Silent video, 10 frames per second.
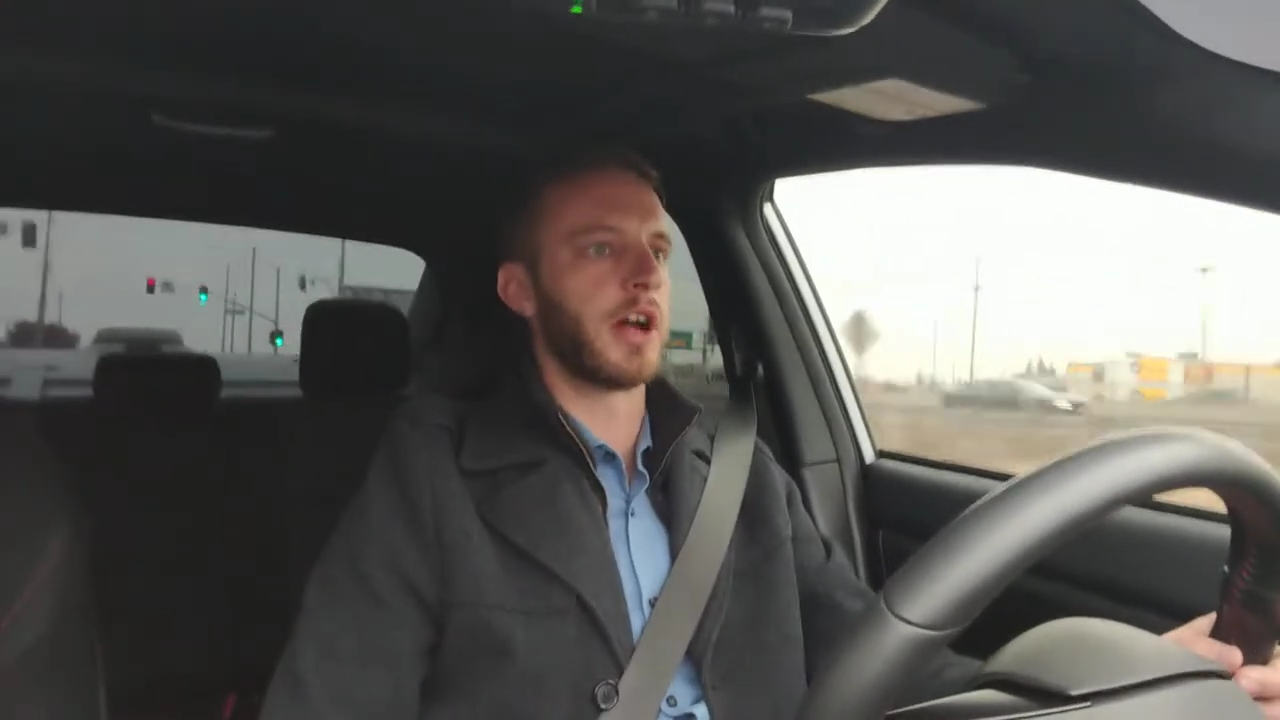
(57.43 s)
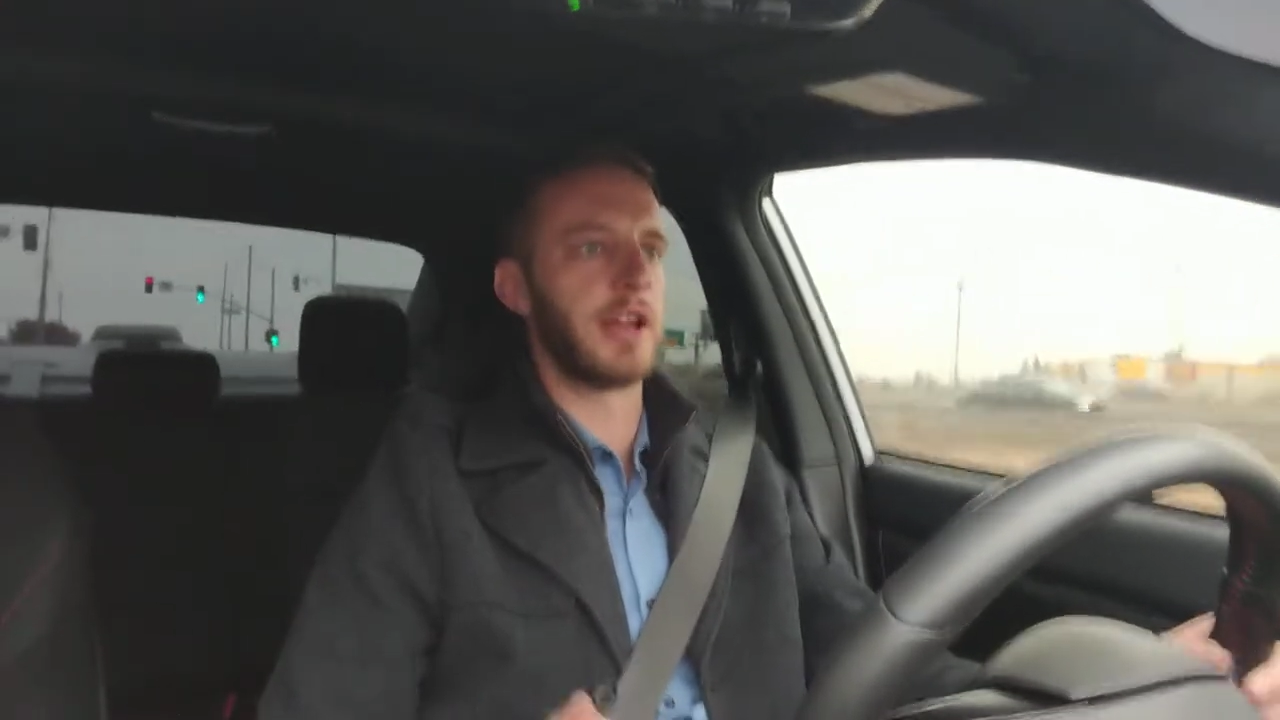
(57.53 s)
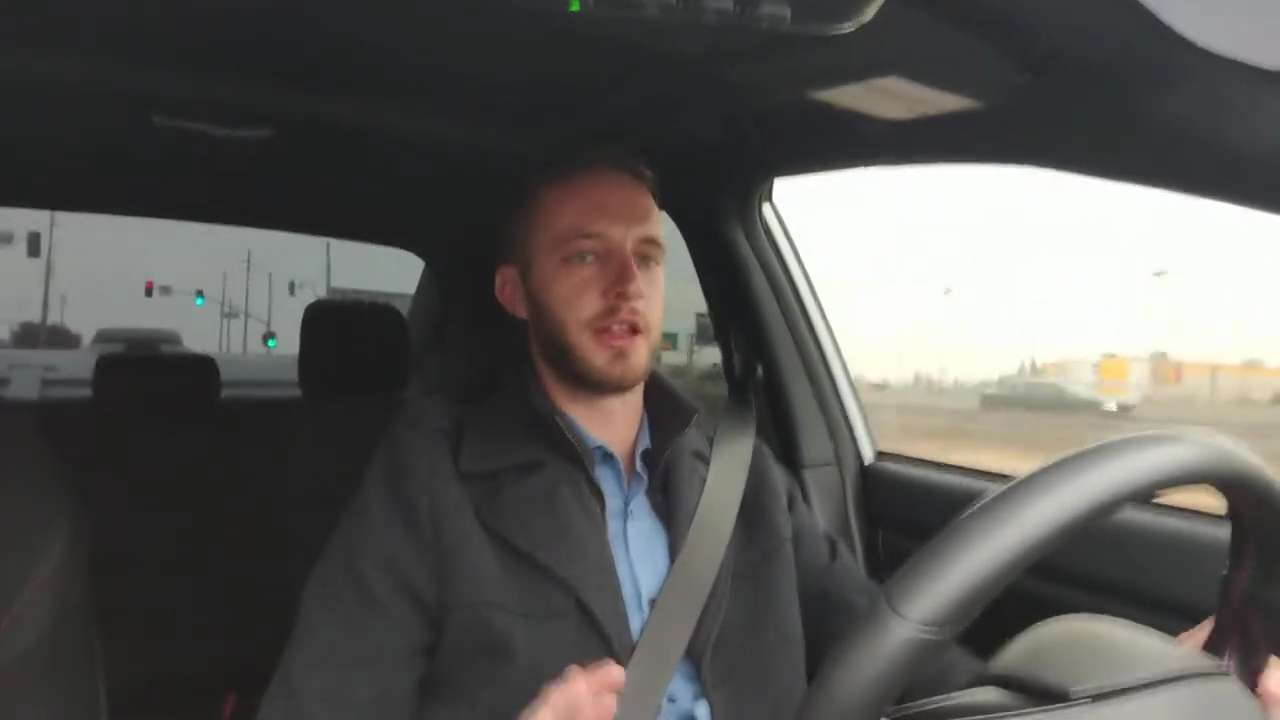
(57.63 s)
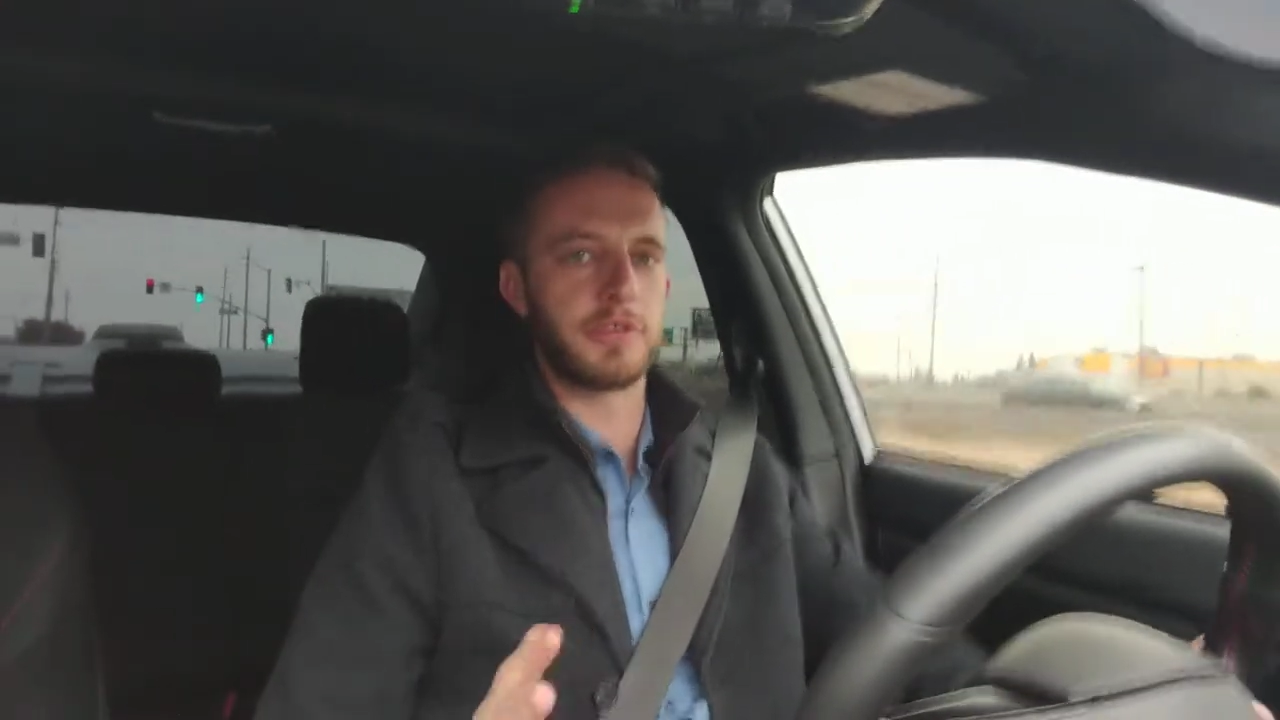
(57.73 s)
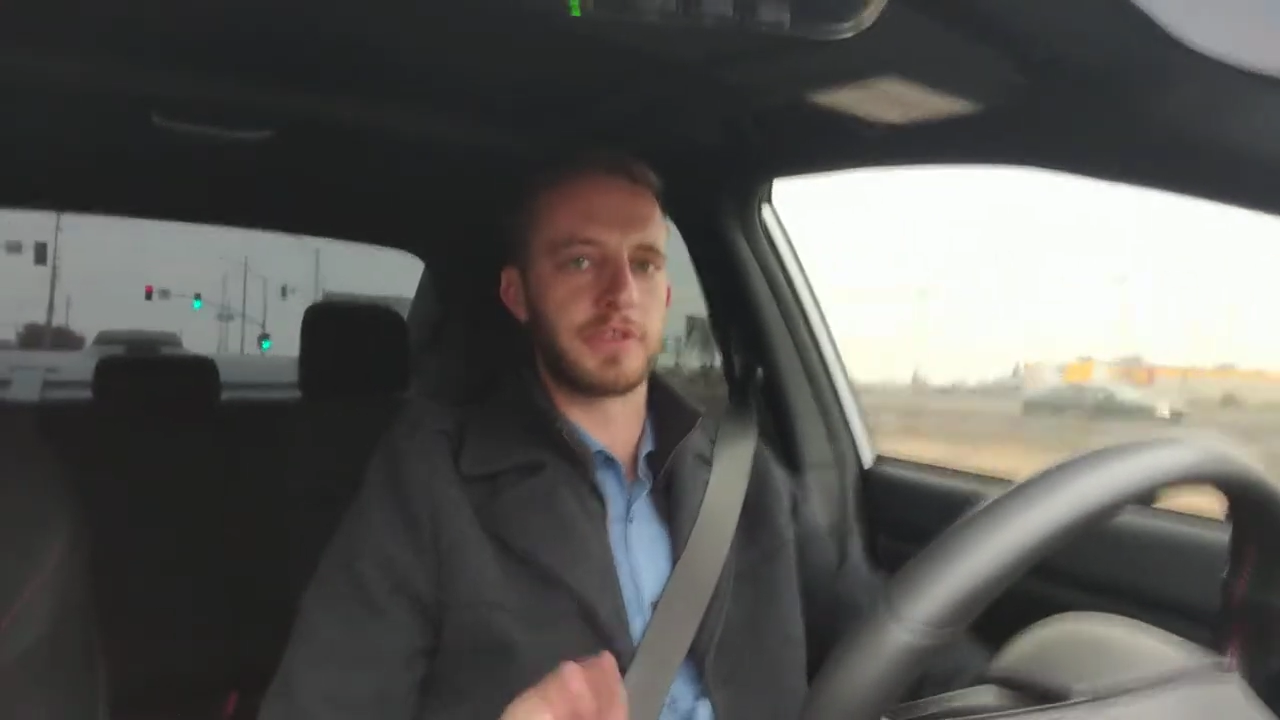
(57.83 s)

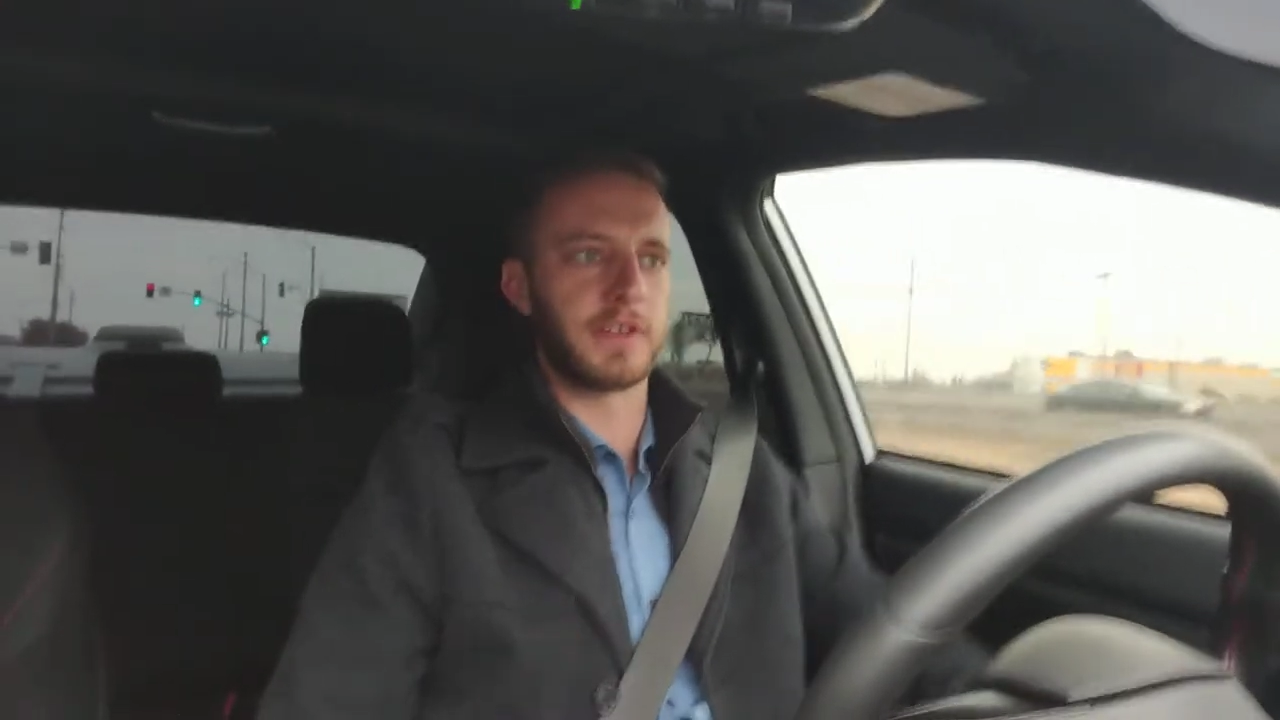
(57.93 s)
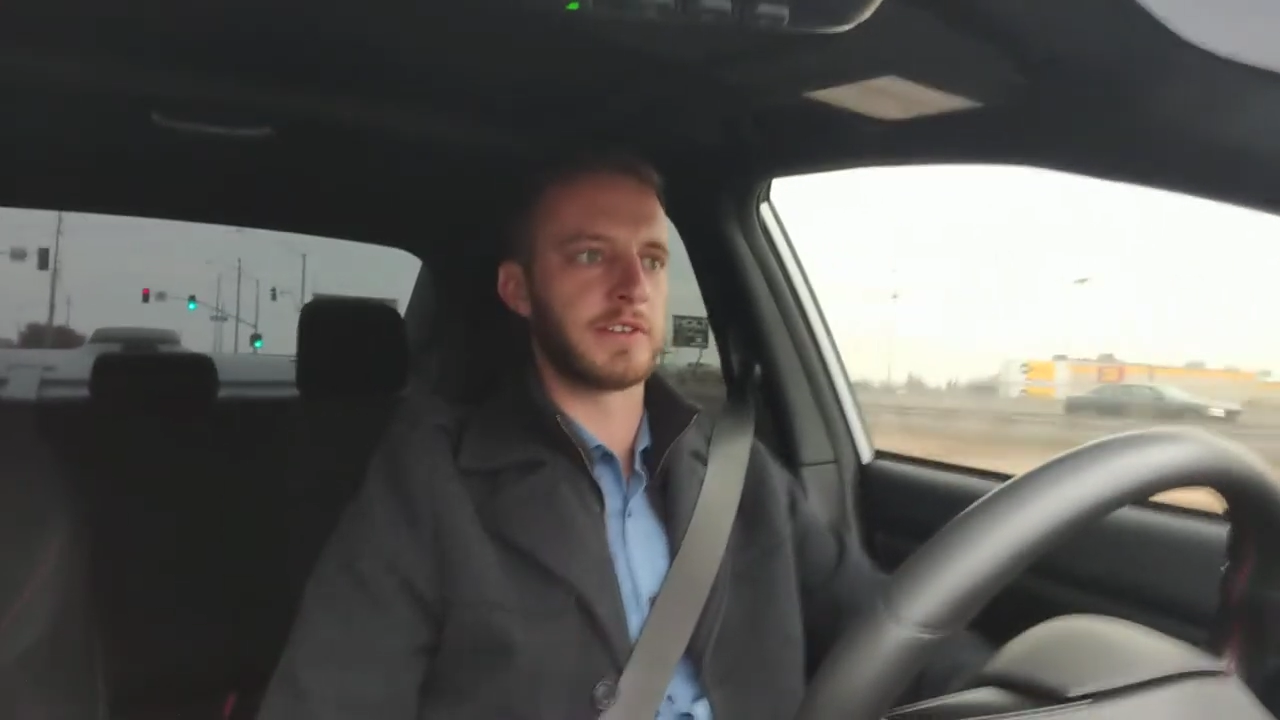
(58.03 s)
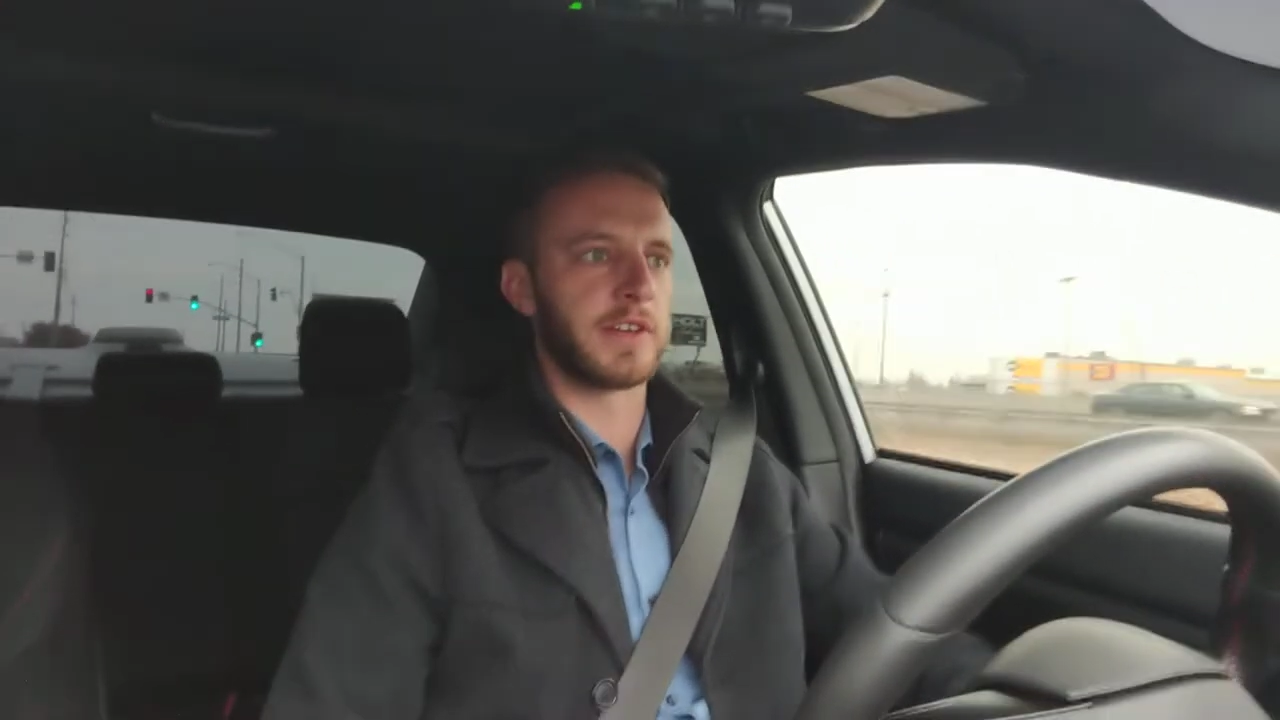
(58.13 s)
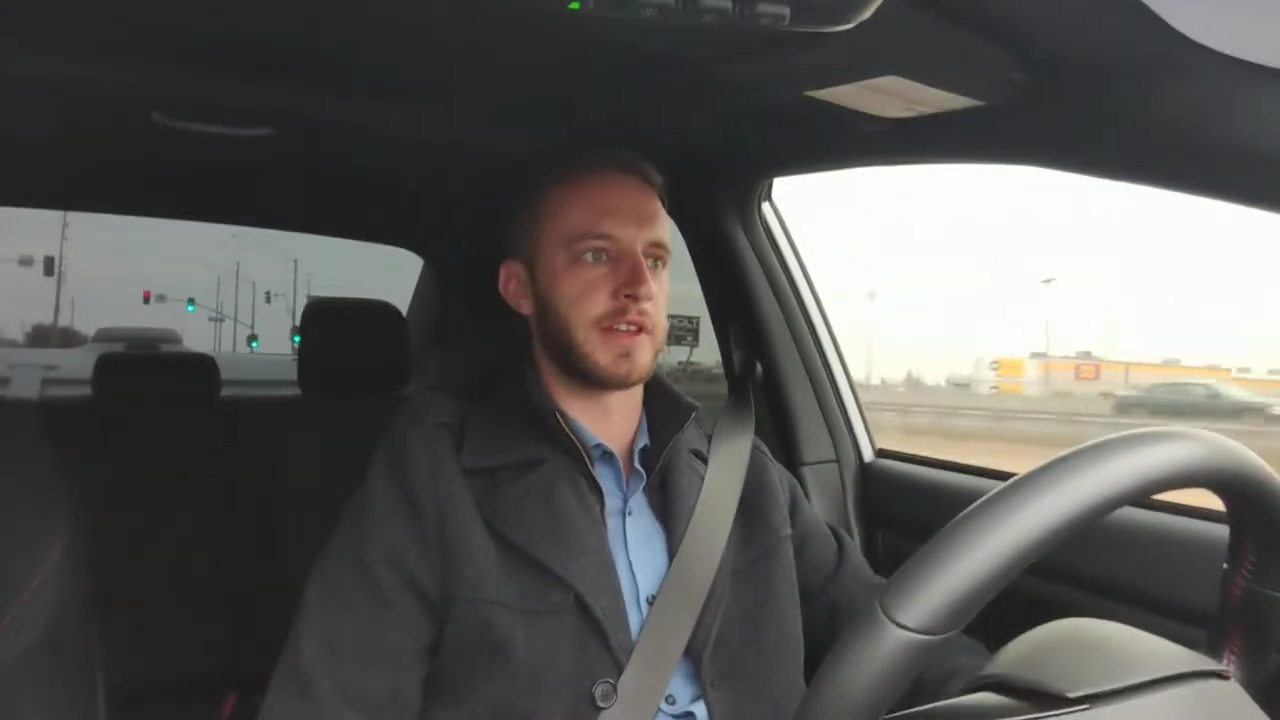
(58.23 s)
and other things